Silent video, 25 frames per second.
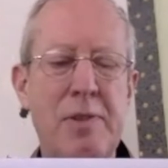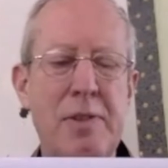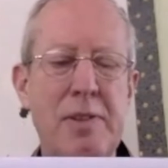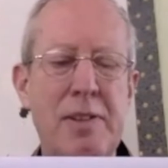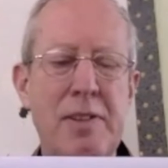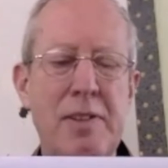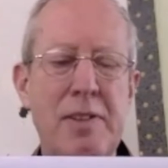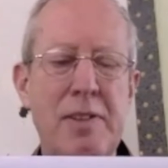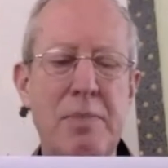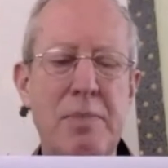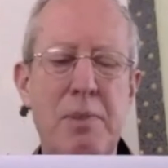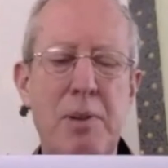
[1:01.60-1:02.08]
it
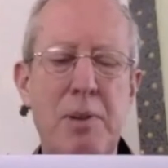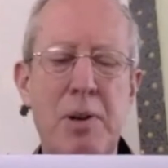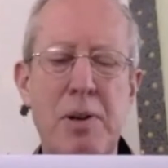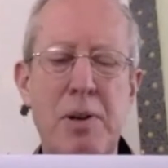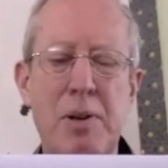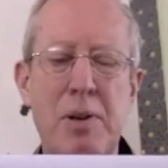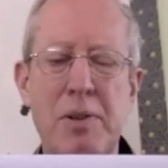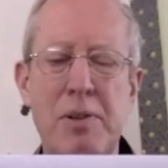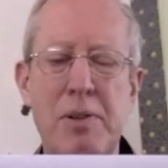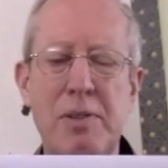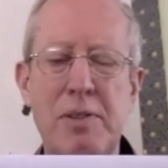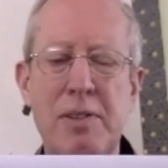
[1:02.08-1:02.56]
is
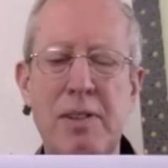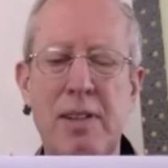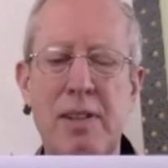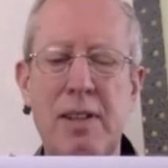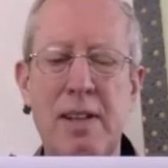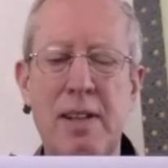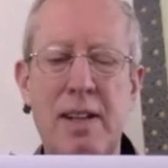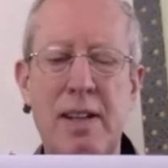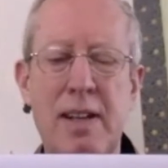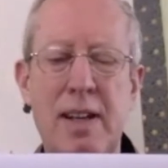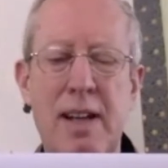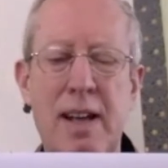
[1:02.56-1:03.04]
burned
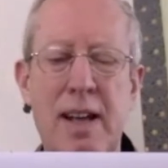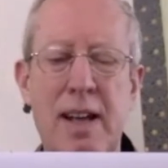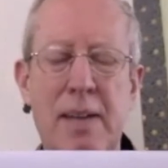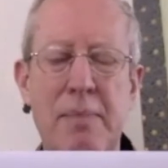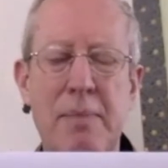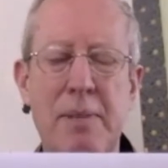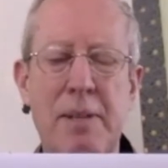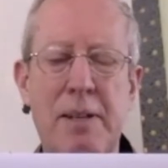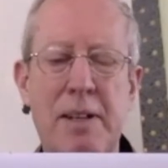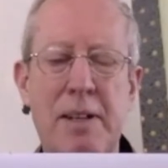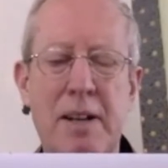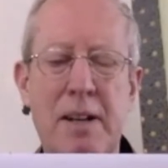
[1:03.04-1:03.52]
and
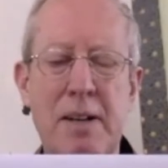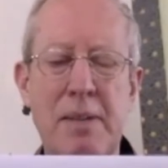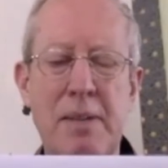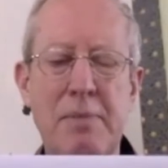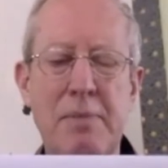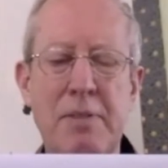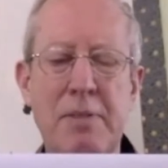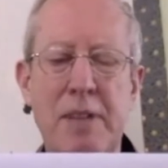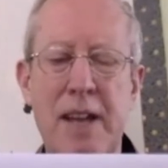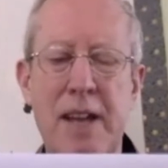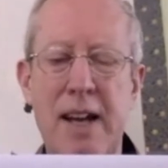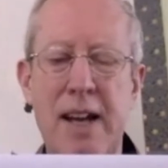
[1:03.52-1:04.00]

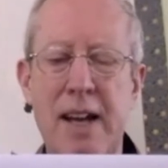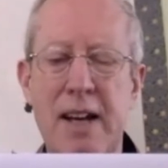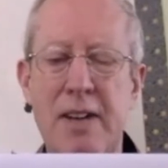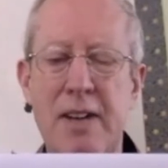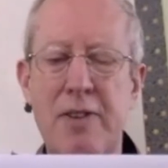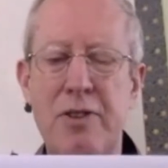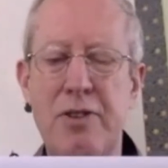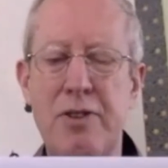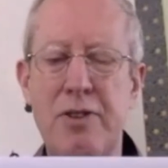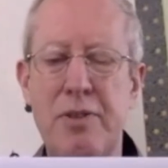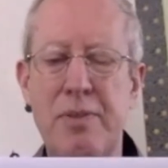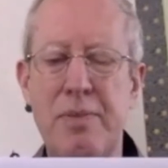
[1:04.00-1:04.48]
becomes
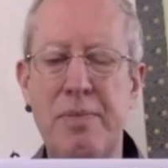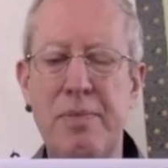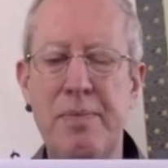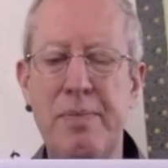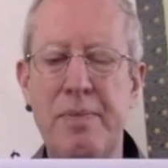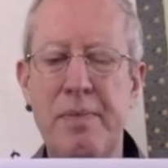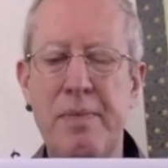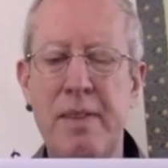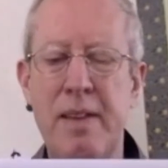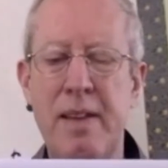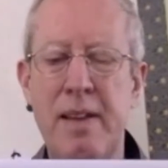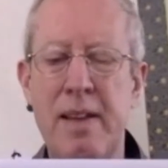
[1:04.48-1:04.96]
ash,
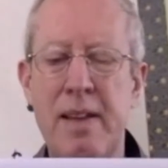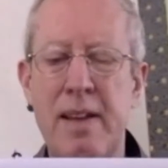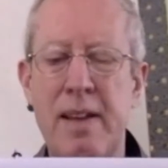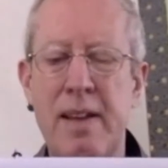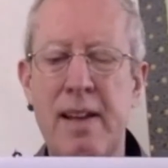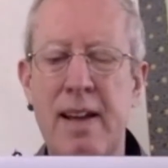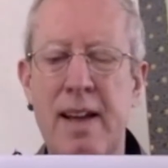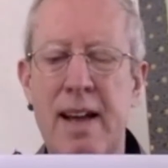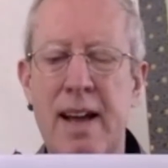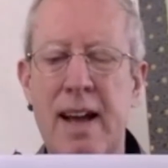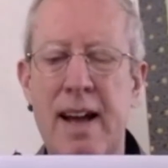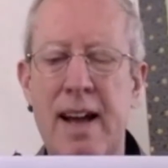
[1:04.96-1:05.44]

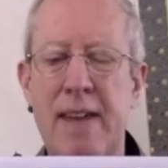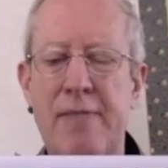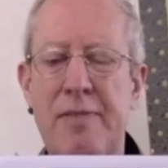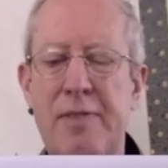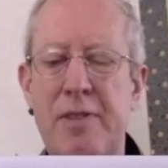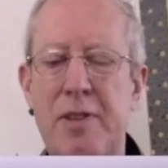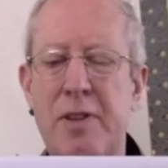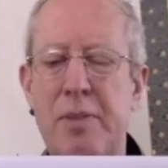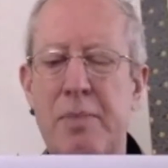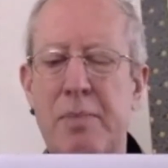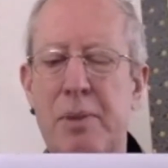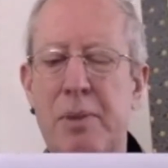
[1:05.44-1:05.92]

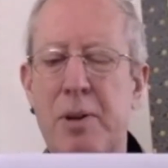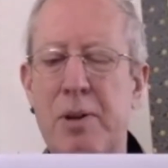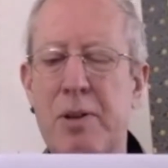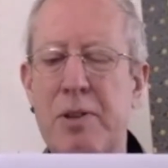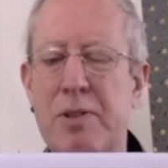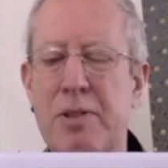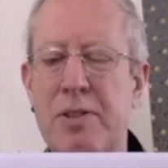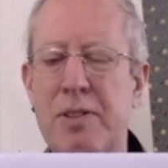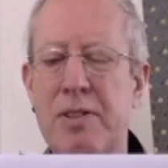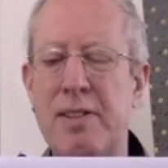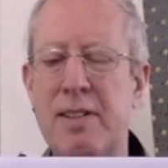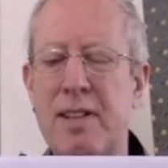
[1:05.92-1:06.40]
after a
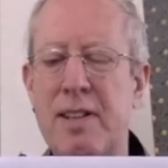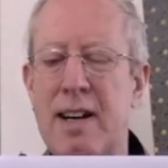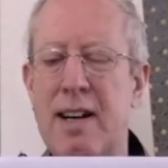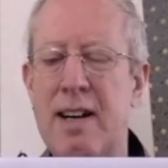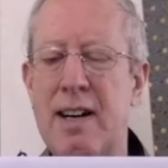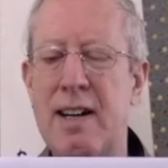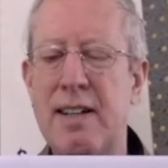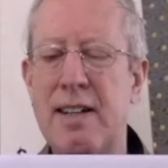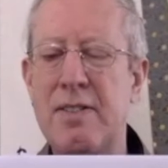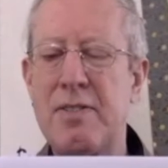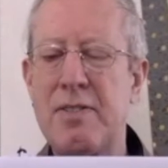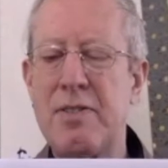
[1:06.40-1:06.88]
person
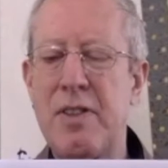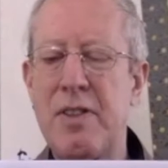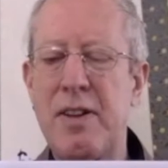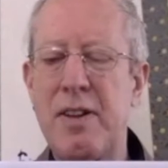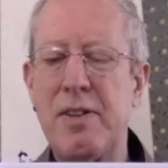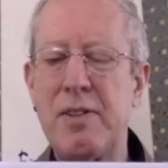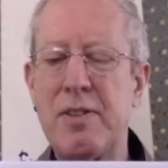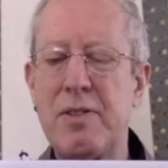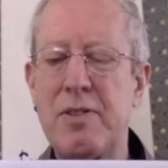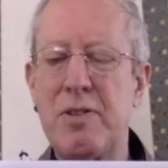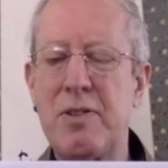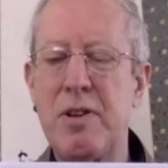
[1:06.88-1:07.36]
dies,
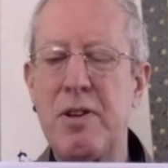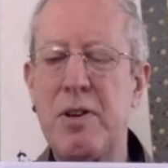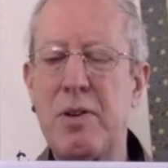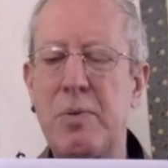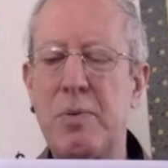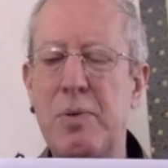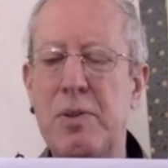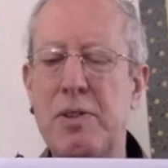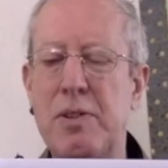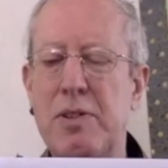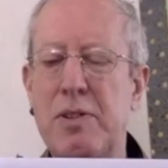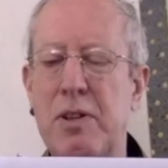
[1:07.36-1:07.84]
there is no
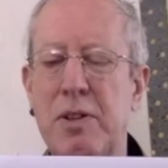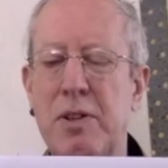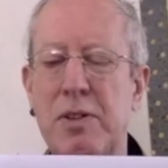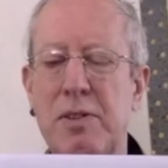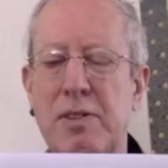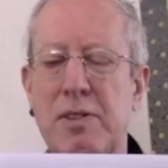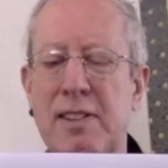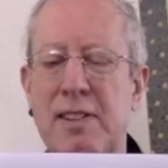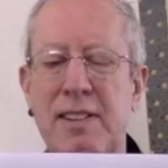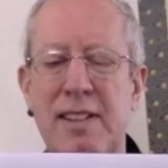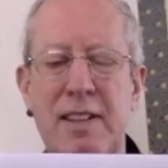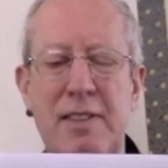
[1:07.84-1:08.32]
return
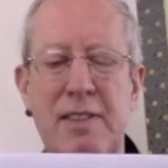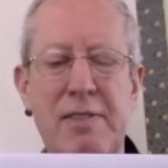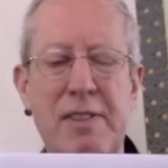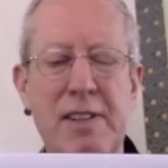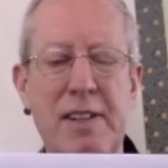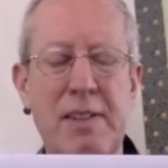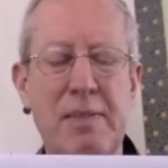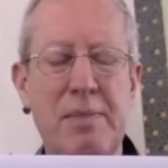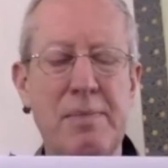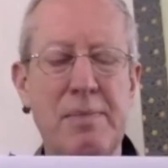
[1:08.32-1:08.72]
to living.